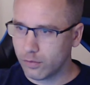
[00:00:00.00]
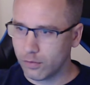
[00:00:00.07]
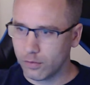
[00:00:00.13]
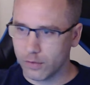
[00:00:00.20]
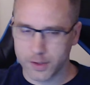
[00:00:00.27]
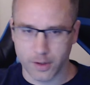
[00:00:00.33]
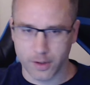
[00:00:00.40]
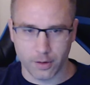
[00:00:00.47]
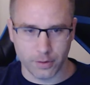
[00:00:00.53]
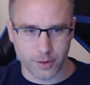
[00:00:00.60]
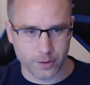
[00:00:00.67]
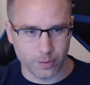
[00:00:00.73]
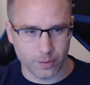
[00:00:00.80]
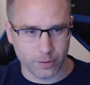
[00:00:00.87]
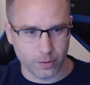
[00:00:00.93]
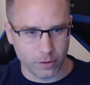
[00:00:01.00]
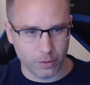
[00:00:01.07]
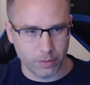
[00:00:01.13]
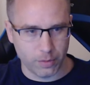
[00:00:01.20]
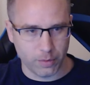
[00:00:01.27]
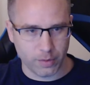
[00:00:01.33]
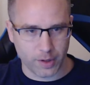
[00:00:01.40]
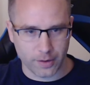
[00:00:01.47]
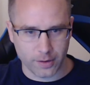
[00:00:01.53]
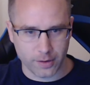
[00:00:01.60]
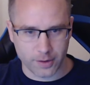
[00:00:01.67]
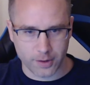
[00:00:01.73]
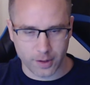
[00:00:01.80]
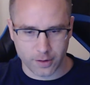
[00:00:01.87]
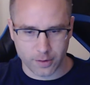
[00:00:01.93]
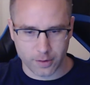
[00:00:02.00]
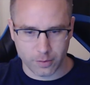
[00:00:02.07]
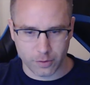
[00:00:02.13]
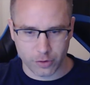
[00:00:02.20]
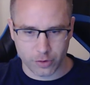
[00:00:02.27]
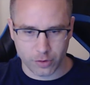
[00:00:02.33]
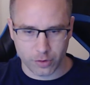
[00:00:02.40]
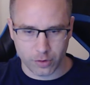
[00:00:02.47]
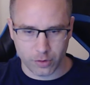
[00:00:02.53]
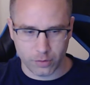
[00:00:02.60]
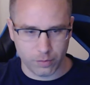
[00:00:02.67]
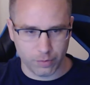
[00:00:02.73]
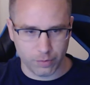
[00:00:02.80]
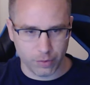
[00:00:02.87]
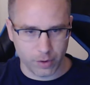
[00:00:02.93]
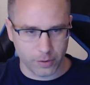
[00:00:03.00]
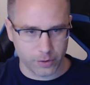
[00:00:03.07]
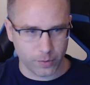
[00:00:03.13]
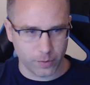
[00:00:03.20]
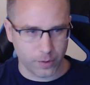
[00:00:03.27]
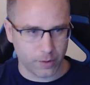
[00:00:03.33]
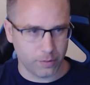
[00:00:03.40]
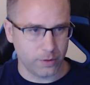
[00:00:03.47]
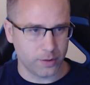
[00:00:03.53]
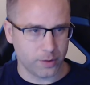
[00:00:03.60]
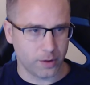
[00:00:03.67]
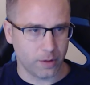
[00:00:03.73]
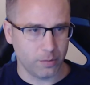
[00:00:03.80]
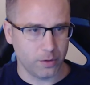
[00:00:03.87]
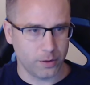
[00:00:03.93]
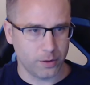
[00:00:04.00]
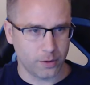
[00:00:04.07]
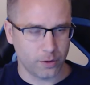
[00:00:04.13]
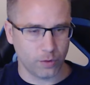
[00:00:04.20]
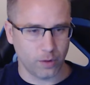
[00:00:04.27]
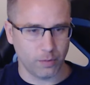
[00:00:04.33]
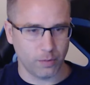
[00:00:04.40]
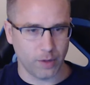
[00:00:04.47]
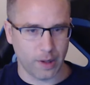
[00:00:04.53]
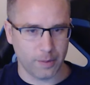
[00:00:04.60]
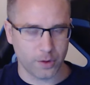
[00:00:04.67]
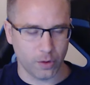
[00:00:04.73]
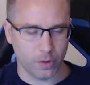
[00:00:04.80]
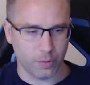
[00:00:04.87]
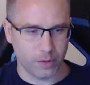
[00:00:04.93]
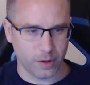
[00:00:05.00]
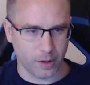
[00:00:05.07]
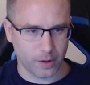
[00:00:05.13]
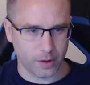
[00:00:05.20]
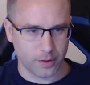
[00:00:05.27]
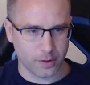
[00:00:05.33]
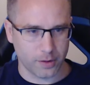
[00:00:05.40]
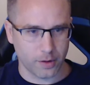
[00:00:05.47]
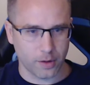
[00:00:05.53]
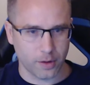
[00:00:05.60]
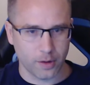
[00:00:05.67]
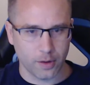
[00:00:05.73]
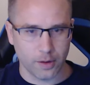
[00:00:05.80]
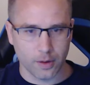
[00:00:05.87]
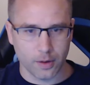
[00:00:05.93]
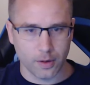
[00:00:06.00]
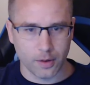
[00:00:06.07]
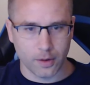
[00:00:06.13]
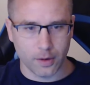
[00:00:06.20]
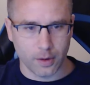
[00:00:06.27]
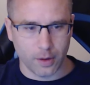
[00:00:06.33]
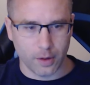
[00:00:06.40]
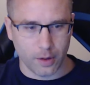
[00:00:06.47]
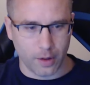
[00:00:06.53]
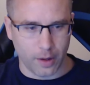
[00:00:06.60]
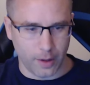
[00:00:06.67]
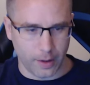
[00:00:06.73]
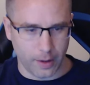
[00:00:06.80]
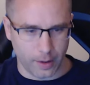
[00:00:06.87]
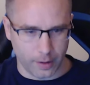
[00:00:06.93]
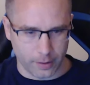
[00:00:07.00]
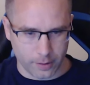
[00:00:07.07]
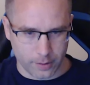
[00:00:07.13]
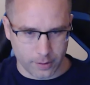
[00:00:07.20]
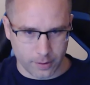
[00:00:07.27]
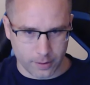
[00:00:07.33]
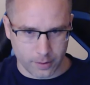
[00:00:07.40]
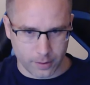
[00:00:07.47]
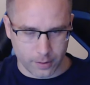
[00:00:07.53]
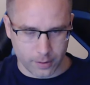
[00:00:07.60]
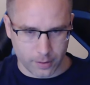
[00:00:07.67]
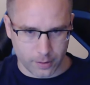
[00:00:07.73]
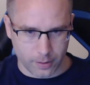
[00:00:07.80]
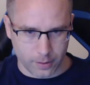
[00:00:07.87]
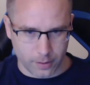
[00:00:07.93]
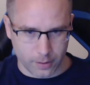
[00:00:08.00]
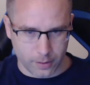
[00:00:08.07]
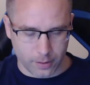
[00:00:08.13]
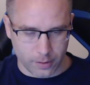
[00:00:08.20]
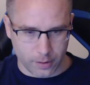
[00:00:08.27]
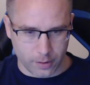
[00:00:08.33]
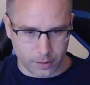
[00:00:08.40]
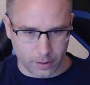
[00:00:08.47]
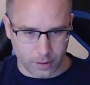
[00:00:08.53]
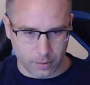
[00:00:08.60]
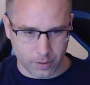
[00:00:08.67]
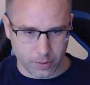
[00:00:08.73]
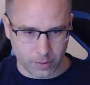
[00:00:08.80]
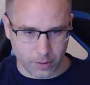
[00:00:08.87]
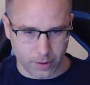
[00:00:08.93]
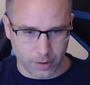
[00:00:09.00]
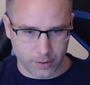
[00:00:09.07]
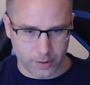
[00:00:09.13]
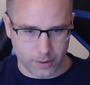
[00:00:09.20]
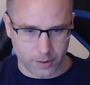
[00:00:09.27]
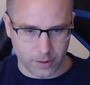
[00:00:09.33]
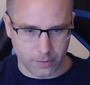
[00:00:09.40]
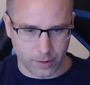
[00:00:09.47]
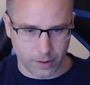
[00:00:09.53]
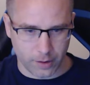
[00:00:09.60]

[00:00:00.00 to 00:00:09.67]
so since we're doing a little bit behind the scenes, I'm going to show you pretty much what I'm using. I'm using Streamlabs OBS, and let me go ahead and see if I